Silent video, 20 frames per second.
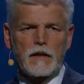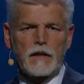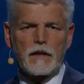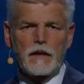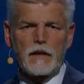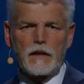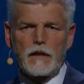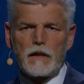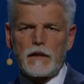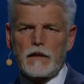
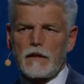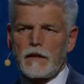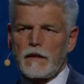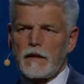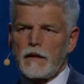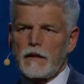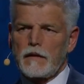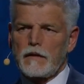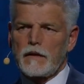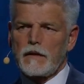uh,
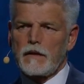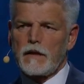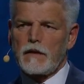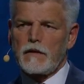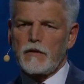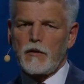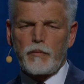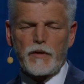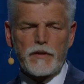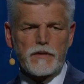in the uh,
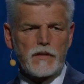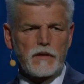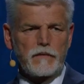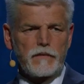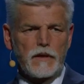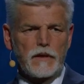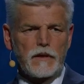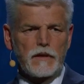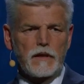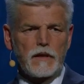
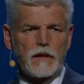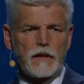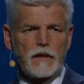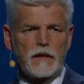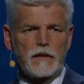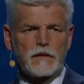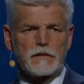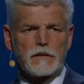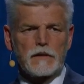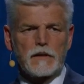Indo-Pacific, uh,
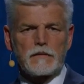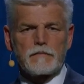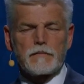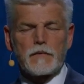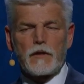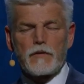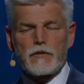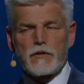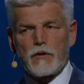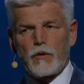um,
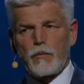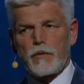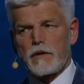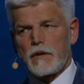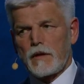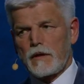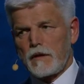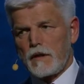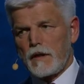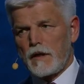also with
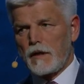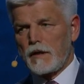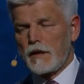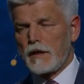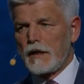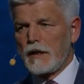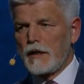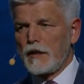India,